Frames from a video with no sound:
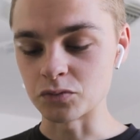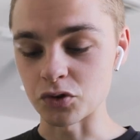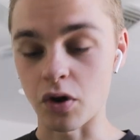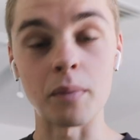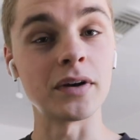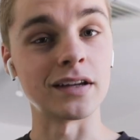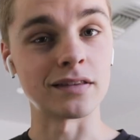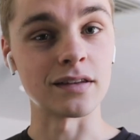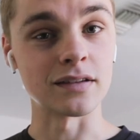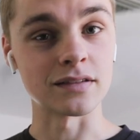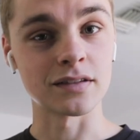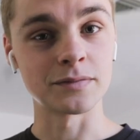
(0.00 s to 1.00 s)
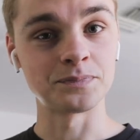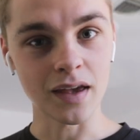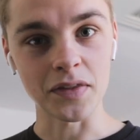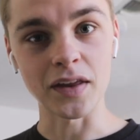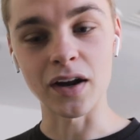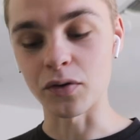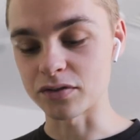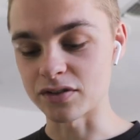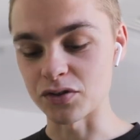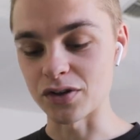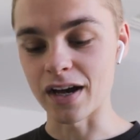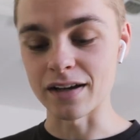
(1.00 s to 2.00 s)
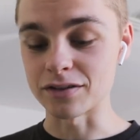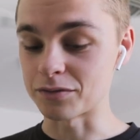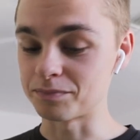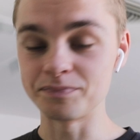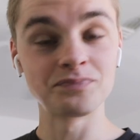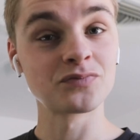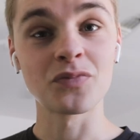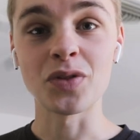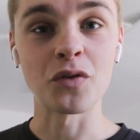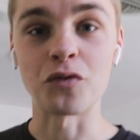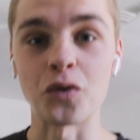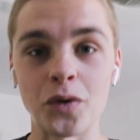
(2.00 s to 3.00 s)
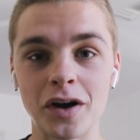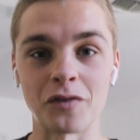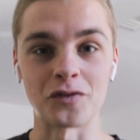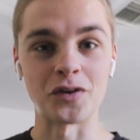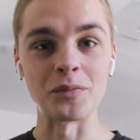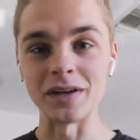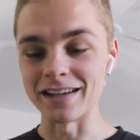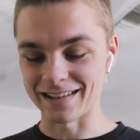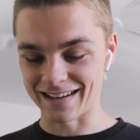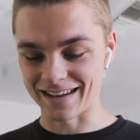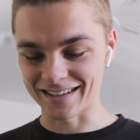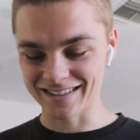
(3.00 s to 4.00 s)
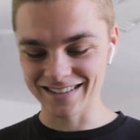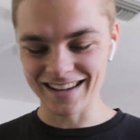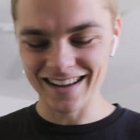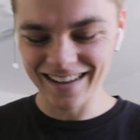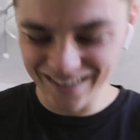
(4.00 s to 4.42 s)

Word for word: So I'm gonna eat this and then I will see you guys for whatever I'm eating next.